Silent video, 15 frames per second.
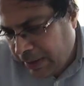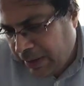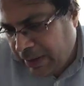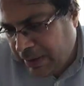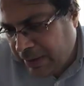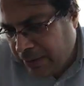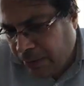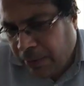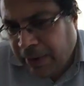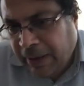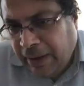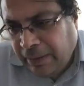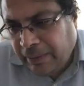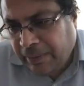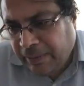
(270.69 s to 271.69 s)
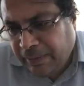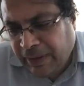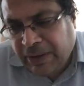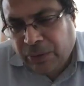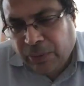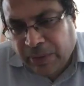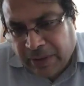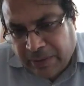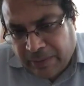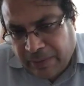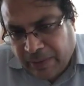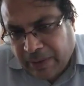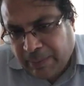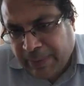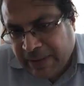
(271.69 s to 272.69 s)
It is okay. We do it
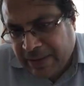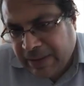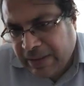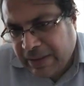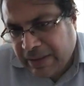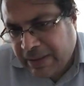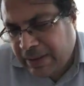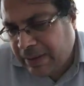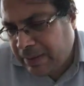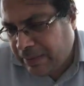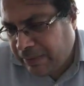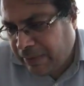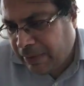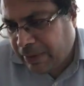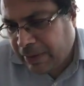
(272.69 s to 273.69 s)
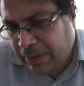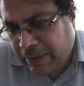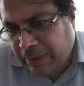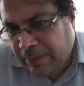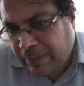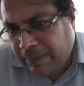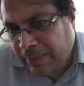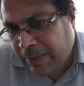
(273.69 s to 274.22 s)
for a business, for